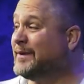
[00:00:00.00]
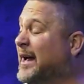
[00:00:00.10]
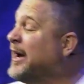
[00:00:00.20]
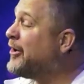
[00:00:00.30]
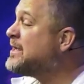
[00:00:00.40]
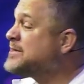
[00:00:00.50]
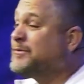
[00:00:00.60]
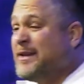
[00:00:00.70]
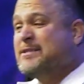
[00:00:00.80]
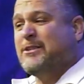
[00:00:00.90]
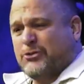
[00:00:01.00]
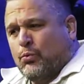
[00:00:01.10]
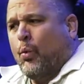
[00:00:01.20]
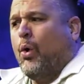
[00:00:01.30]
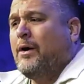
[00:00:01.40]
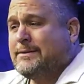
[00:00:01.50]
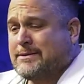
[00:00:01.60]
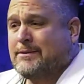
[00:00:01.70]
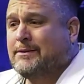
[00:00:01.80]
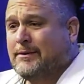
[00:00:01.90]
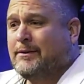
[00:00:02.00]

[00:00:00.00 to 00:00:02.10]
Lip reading: you in the areas of things that you want.